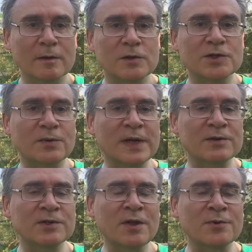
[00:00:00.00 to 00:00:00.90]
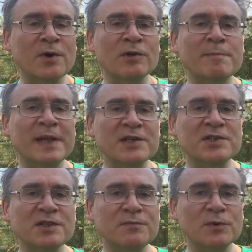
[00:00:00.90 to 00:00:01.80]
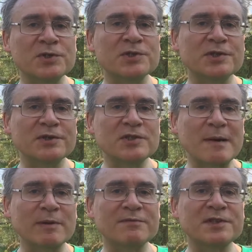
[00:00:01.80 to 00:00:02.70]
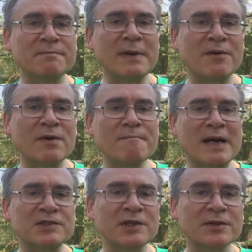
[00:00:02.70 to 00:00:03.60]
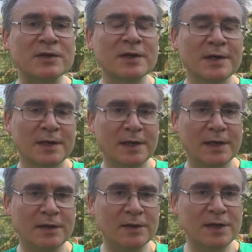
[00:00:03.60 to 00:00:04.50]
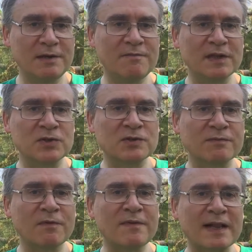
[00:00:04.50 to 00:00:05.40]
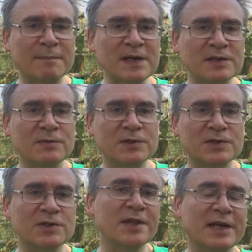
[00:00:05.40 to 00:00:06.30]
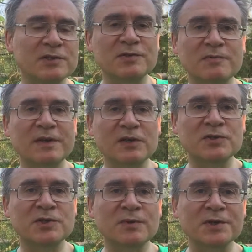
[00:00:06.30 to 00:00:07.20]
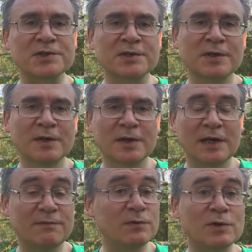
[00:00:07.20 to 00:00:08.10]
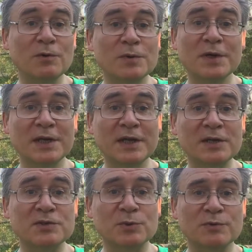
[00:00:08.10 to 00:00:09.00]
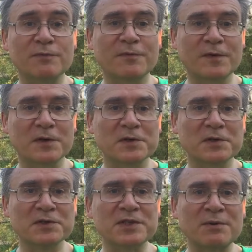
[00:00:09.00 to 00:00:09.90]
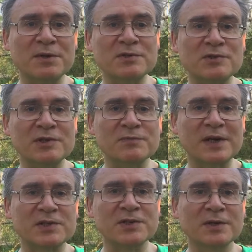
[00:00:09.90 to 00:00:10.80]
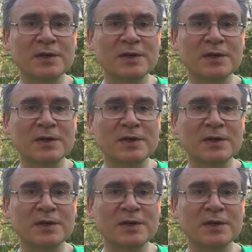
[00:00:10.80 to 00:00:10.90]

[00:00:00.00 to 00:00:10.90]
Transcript: So here's another holy place in the woods, the Chapel of St. Mary Magdalene in the village of Valbeek, which is the next village to us if you go in a sort of southeasterly direction.